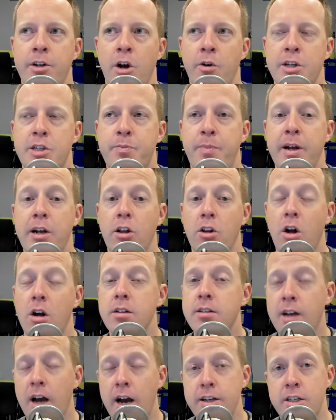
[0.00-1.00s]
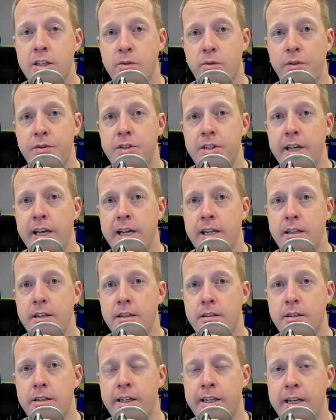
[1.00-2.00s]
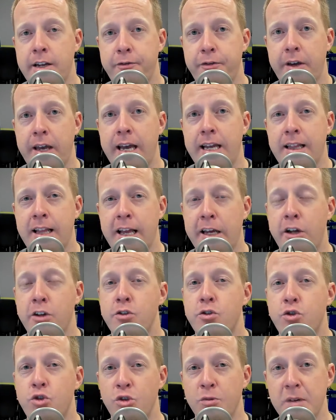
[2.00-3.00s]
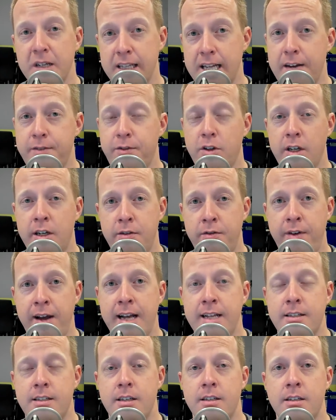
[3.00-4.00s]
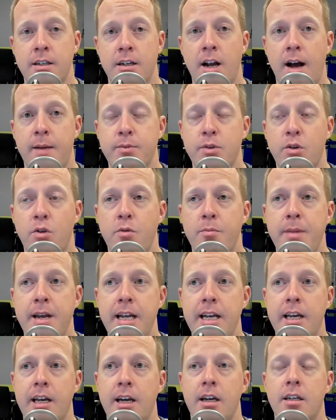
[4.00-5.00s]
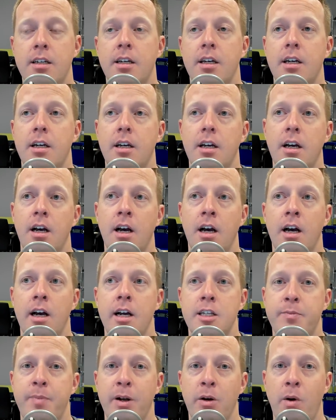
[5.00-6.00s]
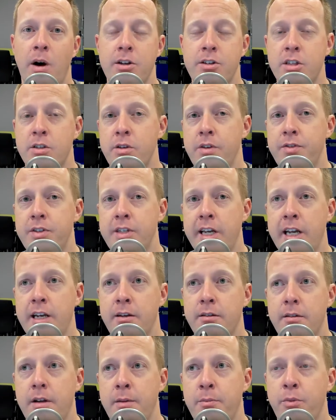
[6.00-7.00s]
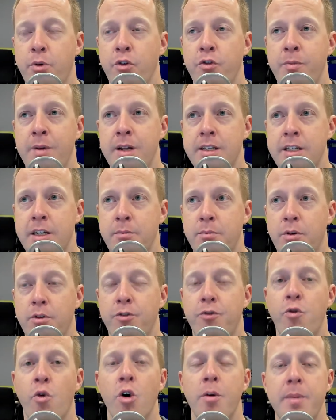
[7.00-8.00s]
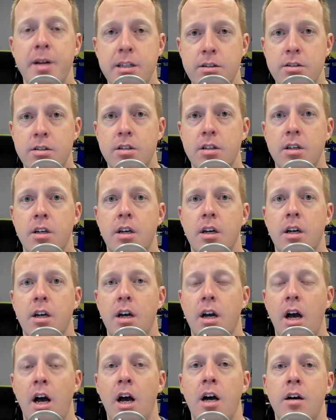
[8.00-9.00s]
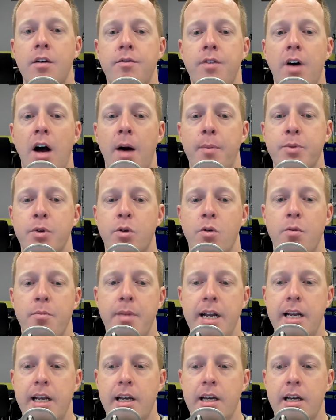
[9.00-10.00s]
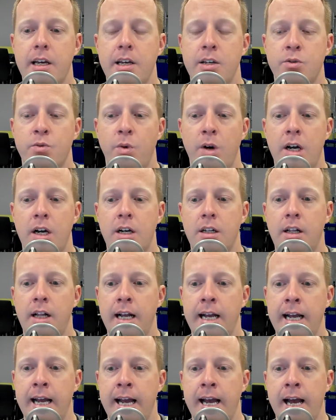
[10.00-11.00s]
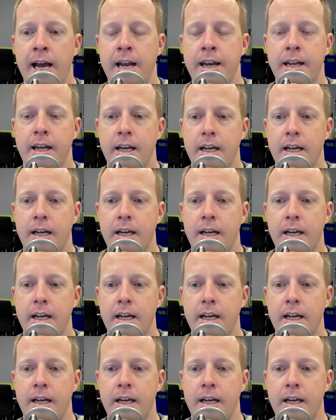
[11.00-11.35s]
It's been a long time since we've seen significant, like, consumer level advances in optical media. It's been a while since we've seen improvements in performance of optical media as well, and